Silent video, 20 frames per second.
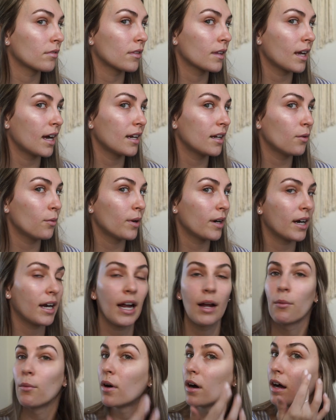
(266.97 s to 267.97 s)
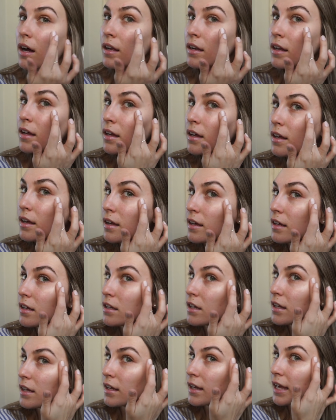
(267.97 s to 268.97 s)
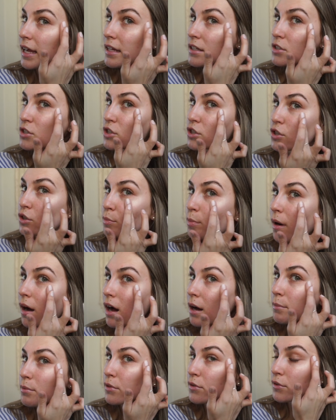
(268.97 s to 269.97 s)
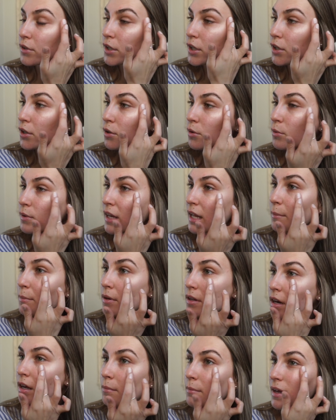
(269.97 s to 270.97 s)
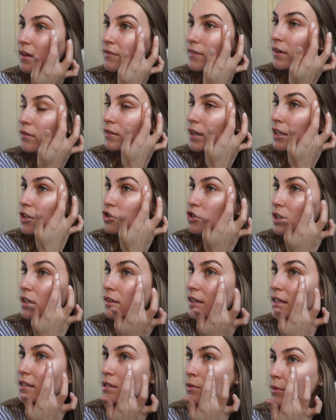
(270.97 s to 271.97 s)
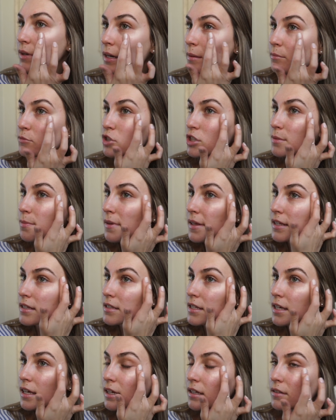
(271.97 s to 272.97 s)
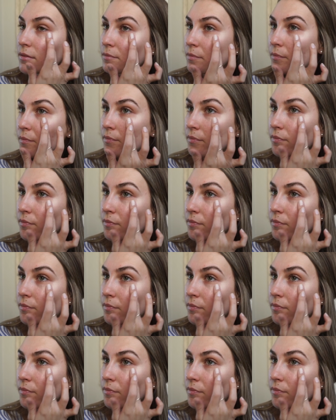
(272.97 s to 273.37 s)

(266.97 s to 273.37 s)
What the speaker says: Kind of where I want it to pop through when I put on my foundation. That's where I'm just placing it.